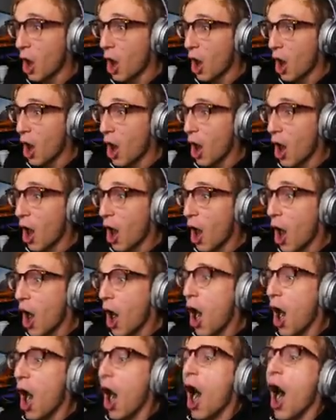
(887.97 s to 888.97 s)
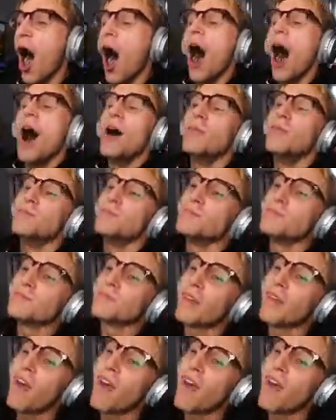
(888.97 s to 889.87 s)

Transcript: Nothing is said.